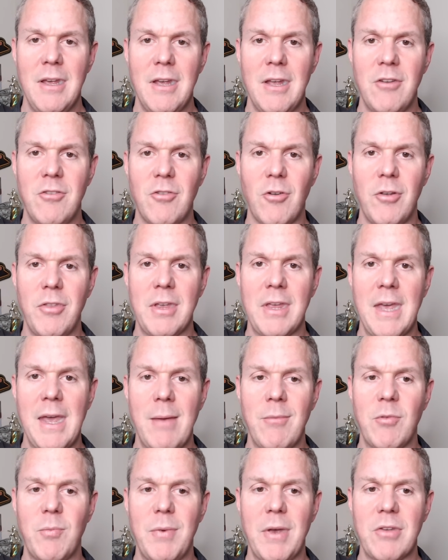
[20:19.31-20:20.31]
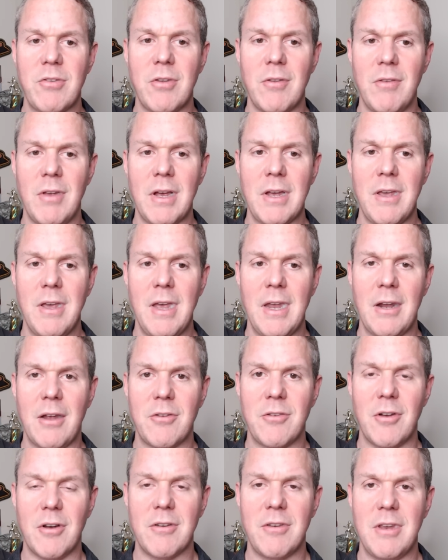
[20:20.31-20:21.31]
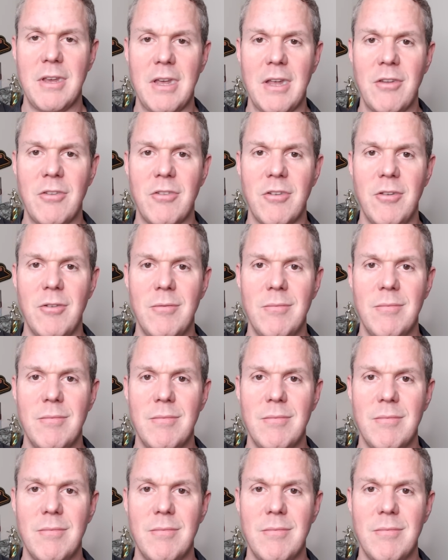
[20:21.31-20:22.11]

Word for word: Enjoy the games. Best of luck, and I'll talk to you again soon.